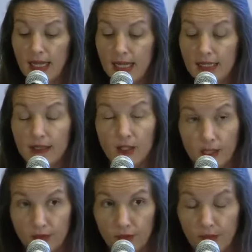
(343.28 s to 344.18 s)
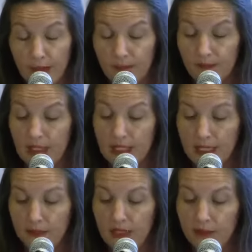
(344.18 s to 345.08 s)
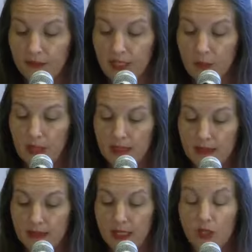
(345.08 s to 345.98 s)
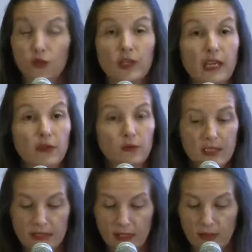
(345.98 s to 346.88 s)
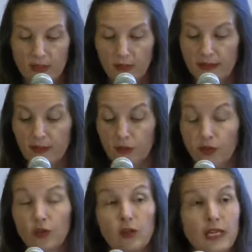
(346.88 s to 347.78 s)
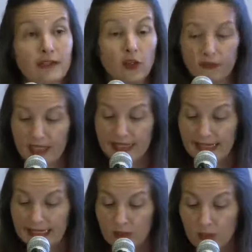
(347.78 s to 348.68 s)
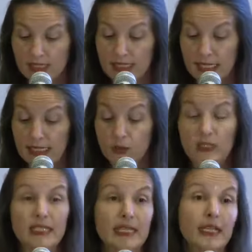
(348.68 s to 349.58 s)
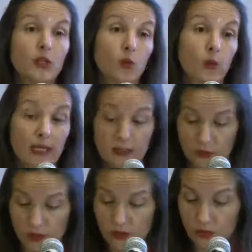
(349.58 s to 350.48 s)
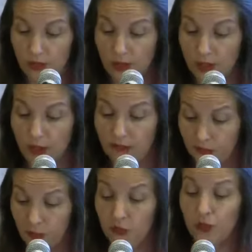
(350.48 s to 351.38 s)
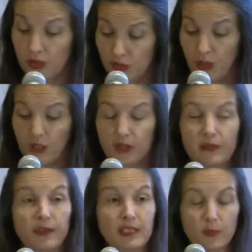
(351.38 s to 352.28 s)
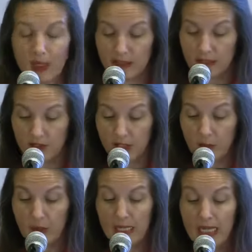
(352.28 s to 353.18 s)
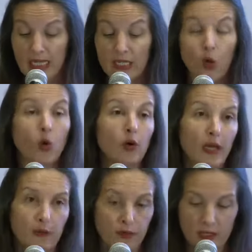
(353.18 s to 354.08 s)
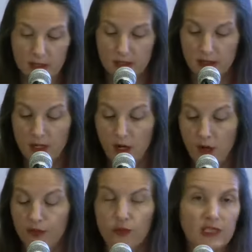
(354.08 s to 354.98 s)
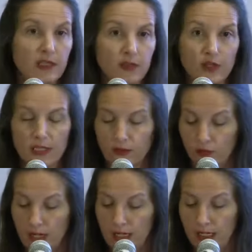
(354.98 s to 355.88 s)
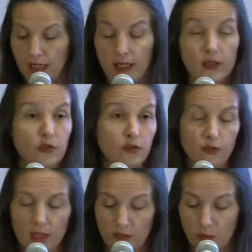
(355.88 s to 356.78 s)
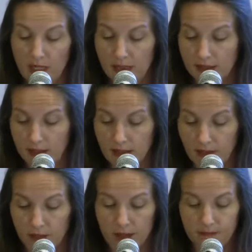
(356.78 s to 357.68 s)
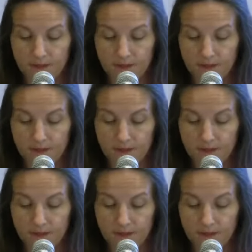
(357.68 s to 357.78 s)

in the country, here in the Philippines together with Secretary Teodoro, a letter of intent was signed to design the way to a stronger, for, to a stronger defense partnership in all areas of strategic, training, industrial domains, etc.